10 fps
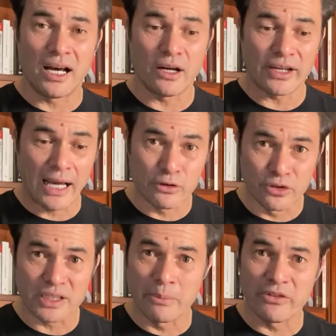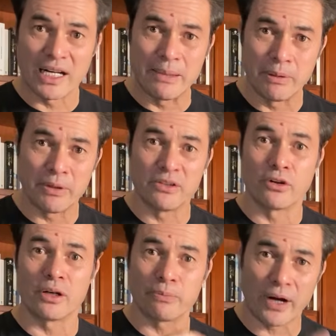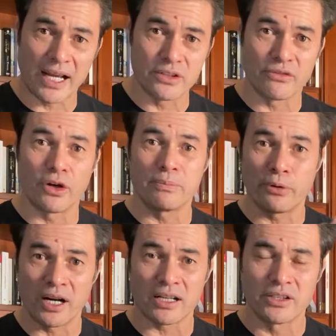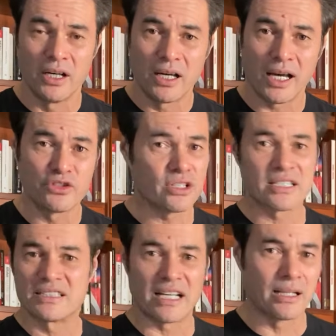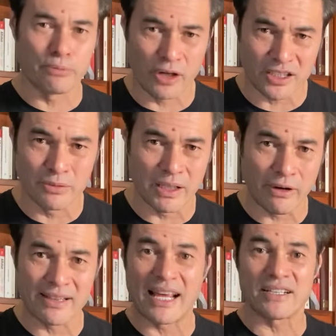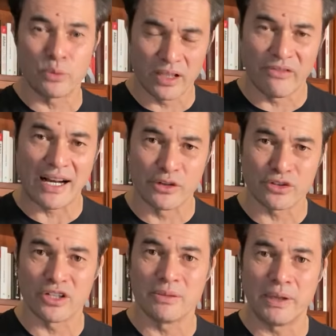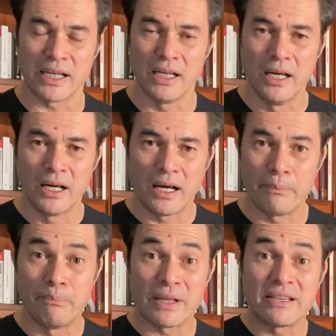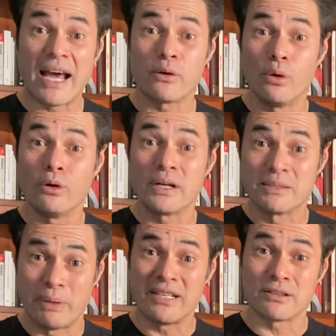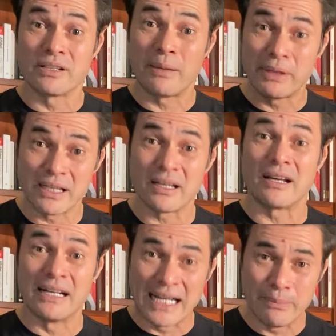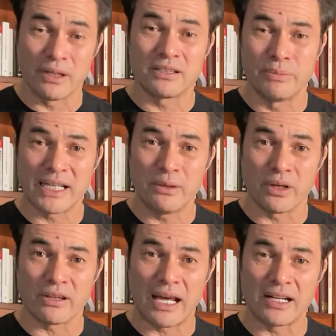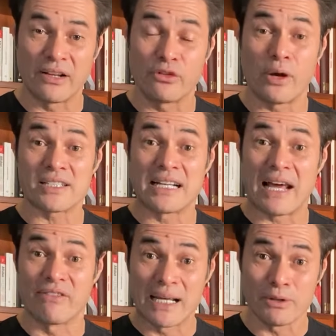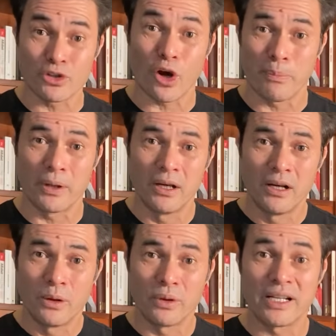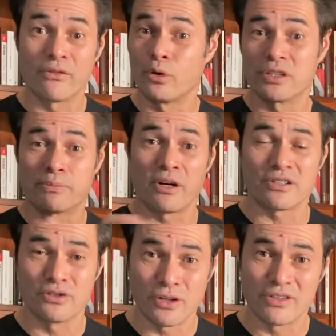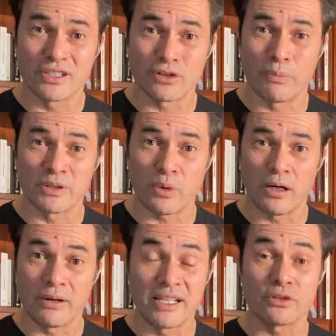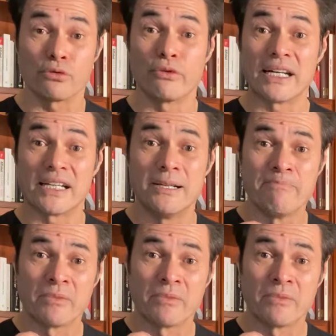okay, I'll use some of your labor, but you've got a brand, you've got a product, just send the product to me, right? That's where the value is going to be. But that all is based on there being labor to begin with. And if you actually have labor stop, well, then of course the products and services stop as well. And there's already